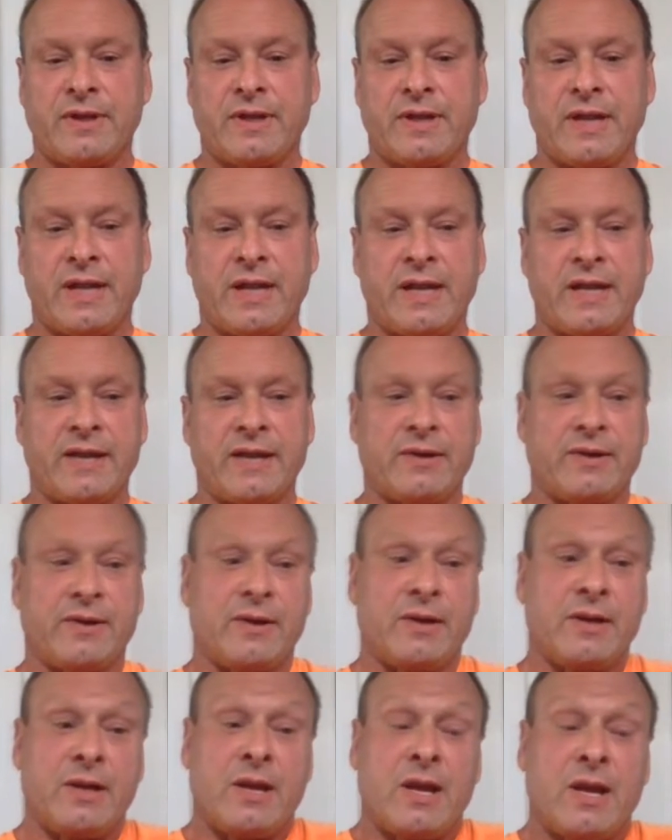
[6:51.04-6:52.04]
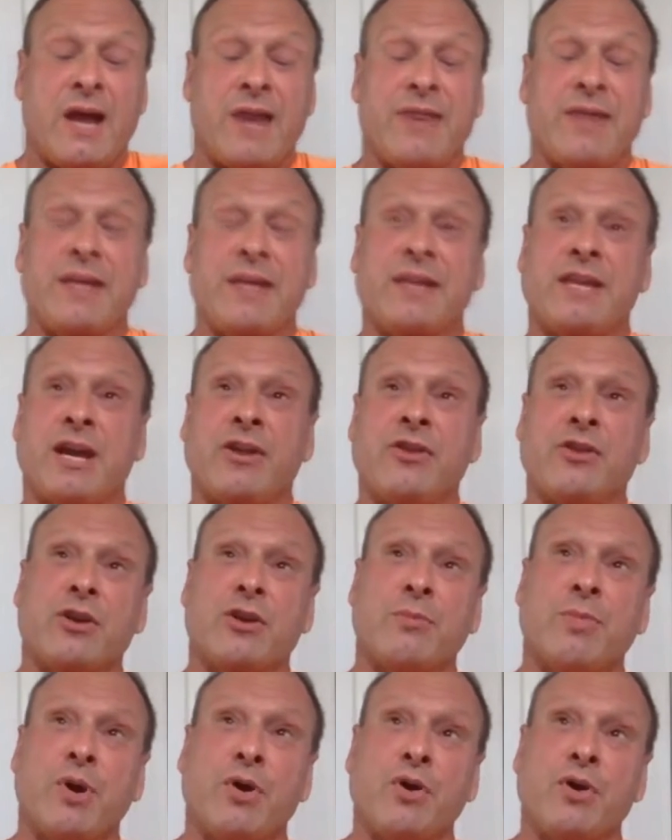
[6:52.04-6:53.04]
And I think the other
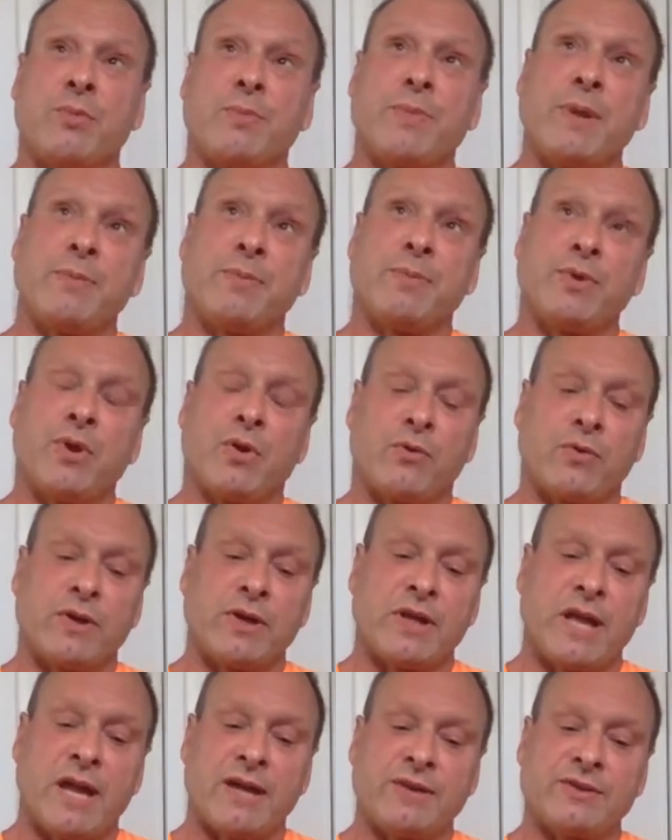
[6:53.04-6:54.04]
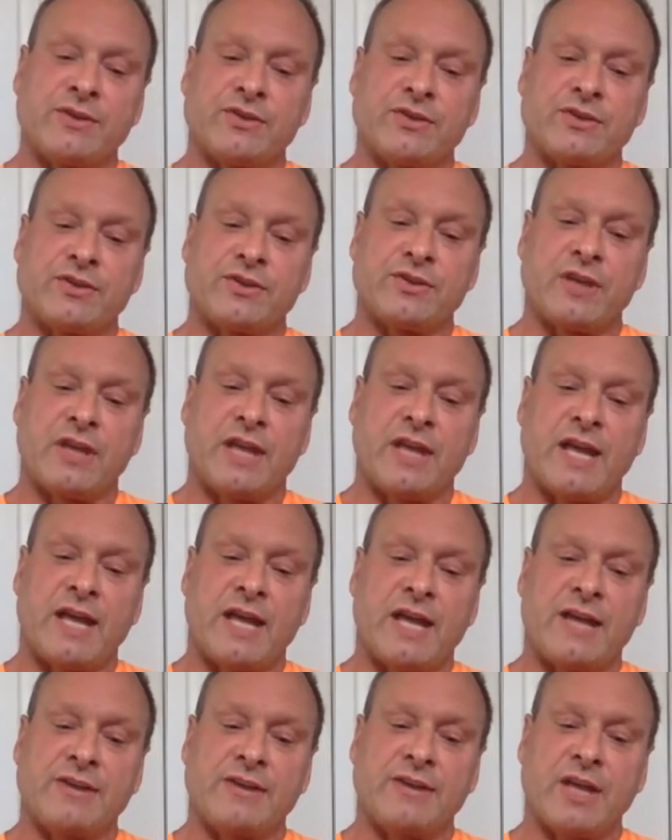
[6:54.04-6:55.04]
component people don't realize is a lot
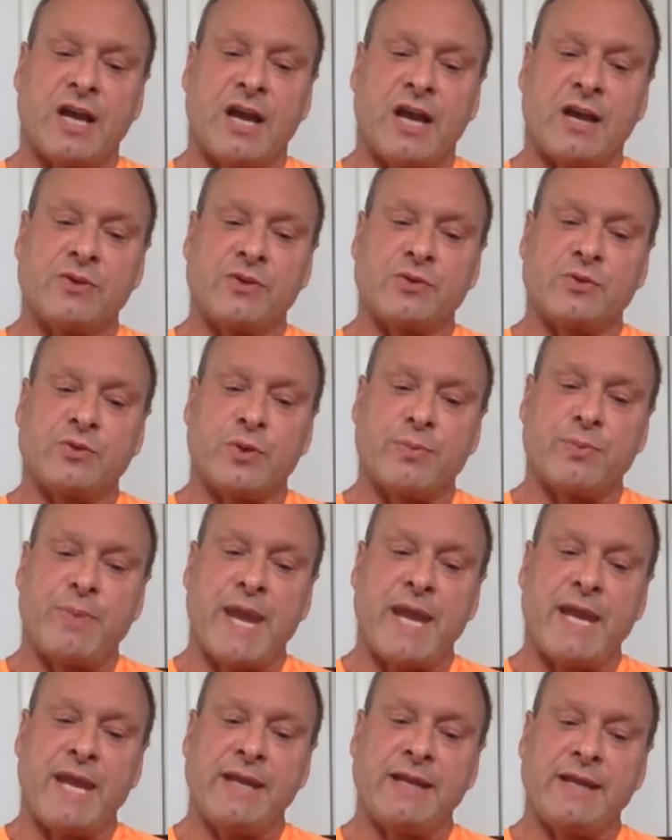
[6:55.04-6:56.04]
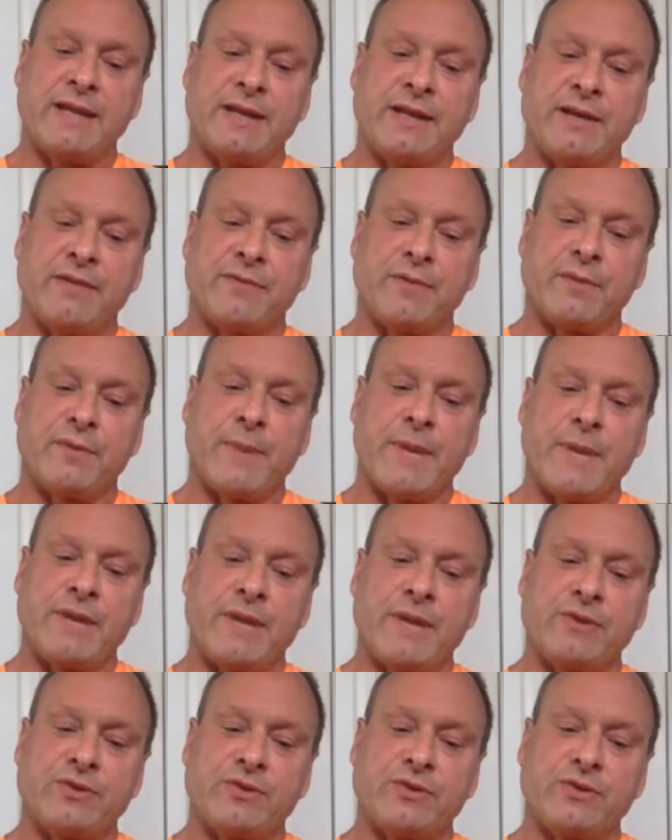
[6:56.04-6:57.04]
of times with pain and
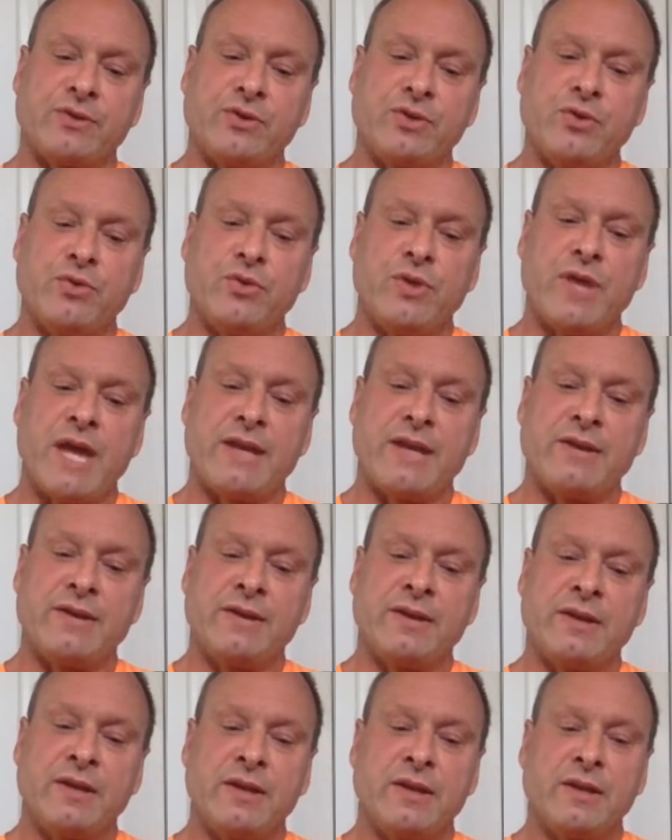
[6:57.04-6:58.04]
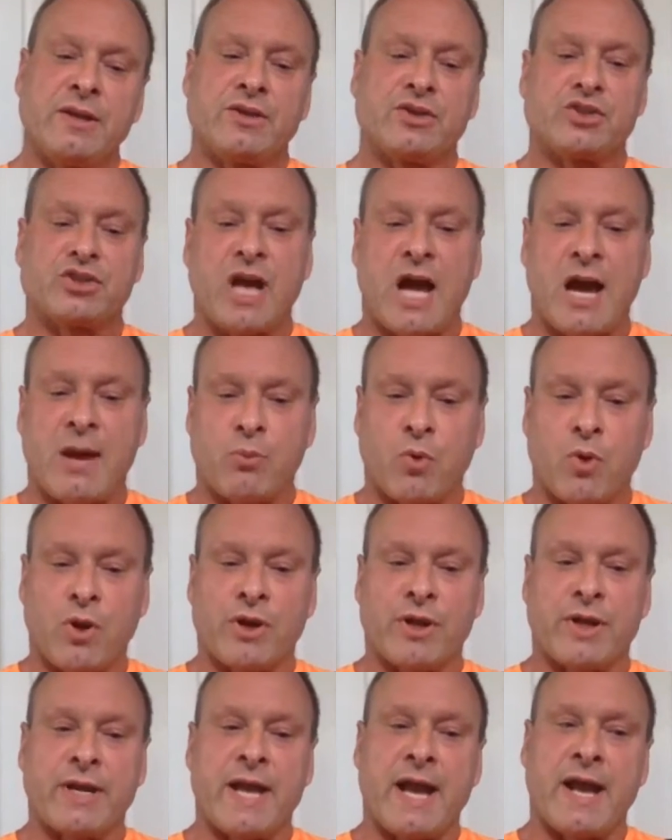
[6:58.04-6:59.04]
inflammation, you then stop
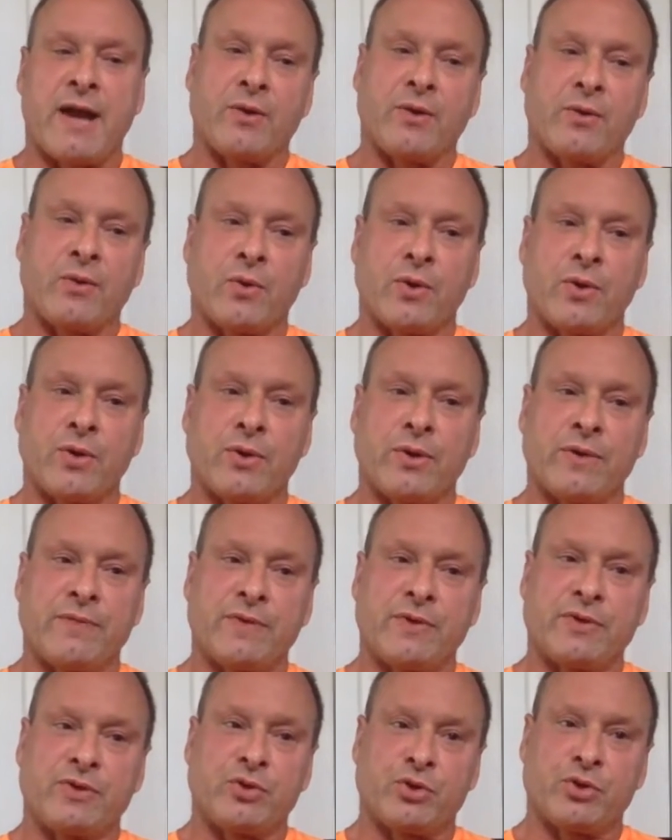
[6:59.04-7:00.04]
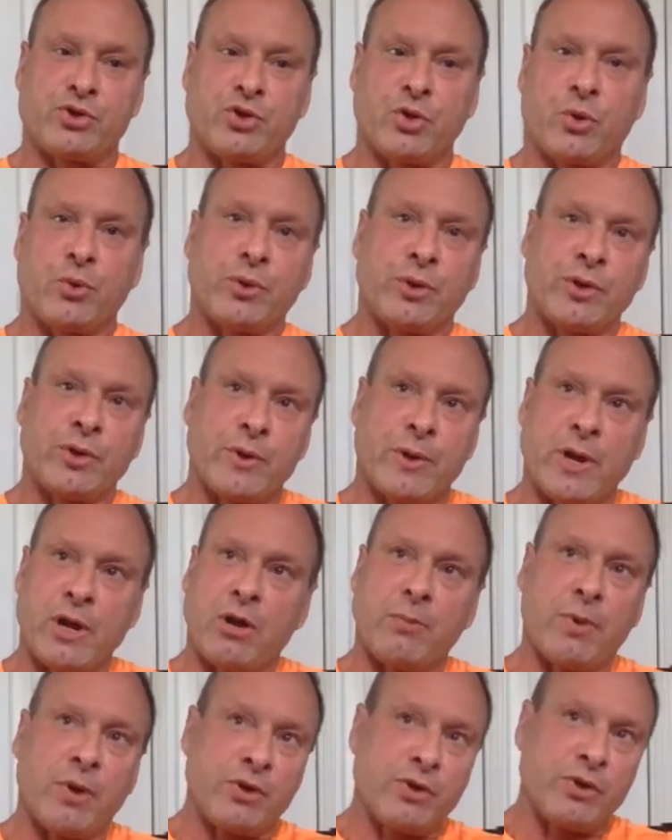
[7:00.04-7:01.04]
working out, or if it's your
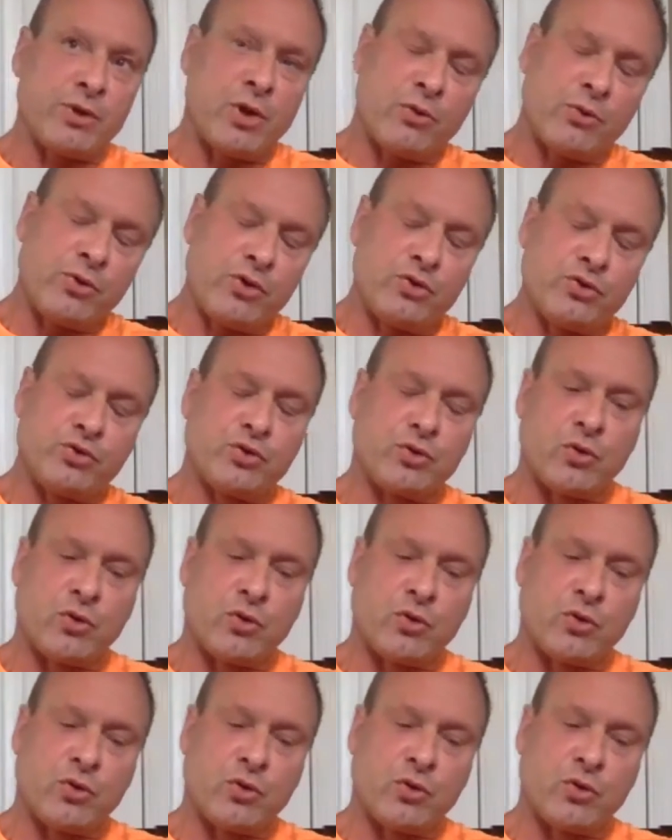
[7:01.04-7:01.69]
shoulder or your elbow, you